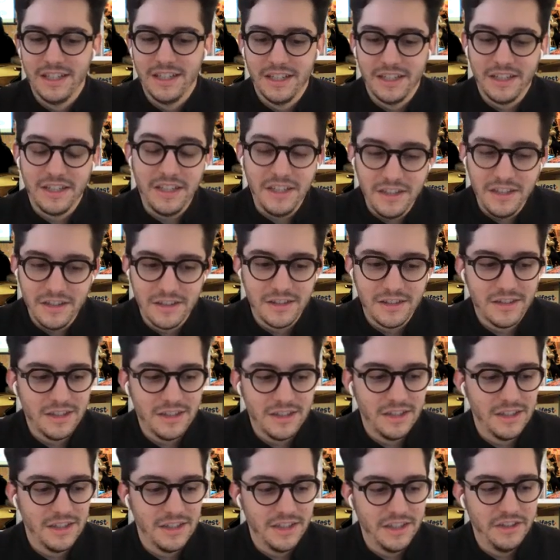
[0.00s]

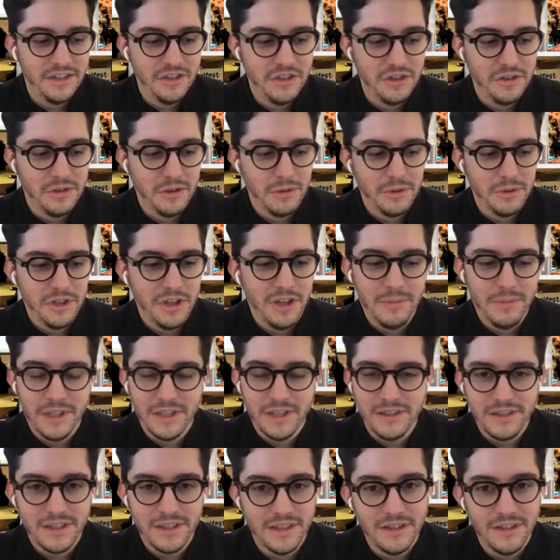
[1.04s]
here in UWM,
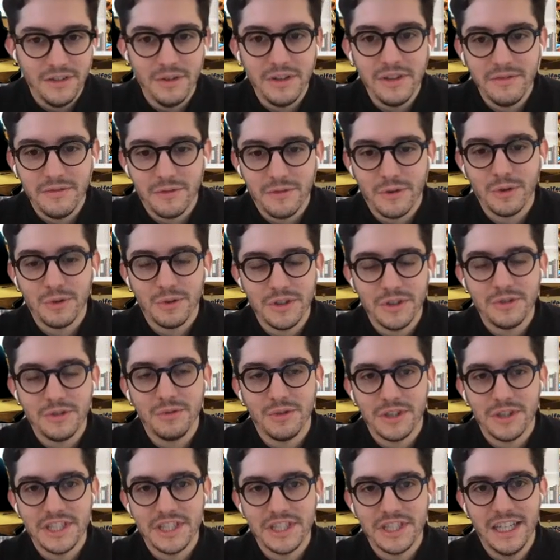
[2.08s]
and looking forward to
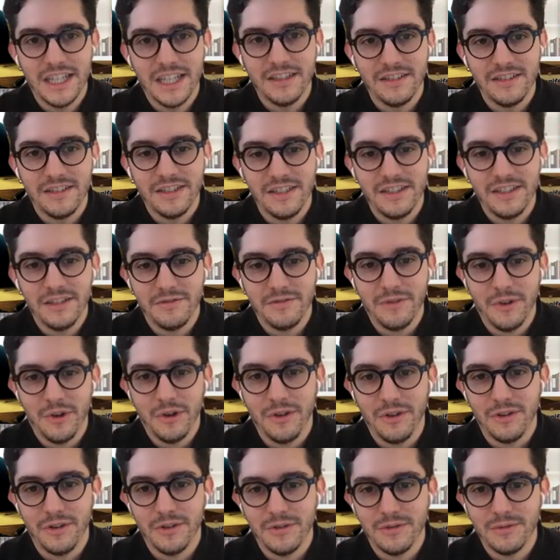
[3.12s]
our chat in the
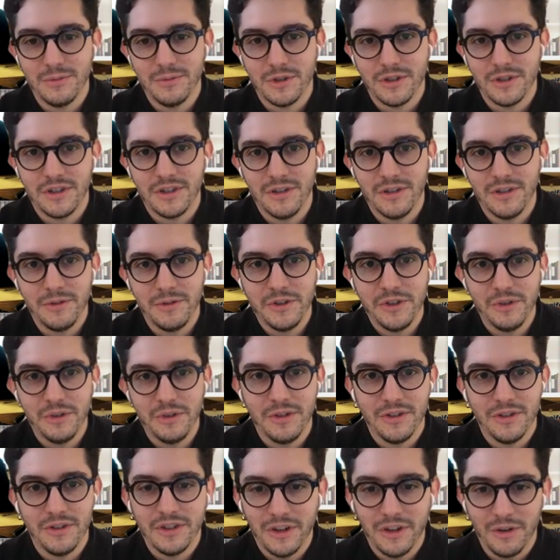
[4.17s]
fall, where hopefully you'll
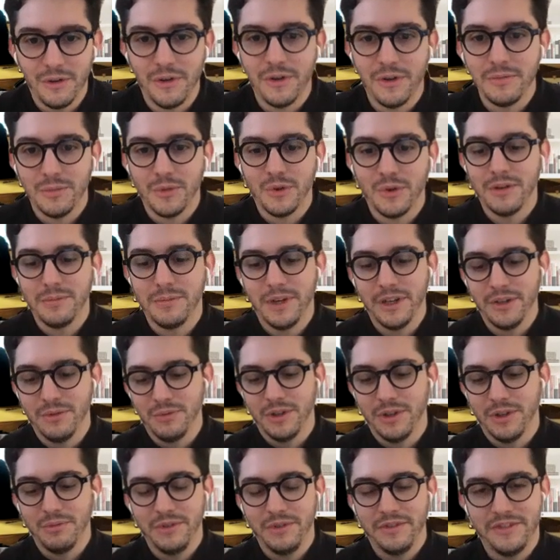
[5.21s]
learn a lot more about
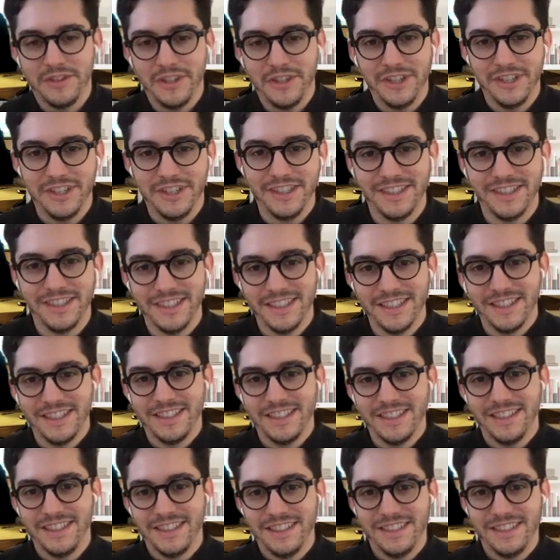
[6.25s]
what we've done.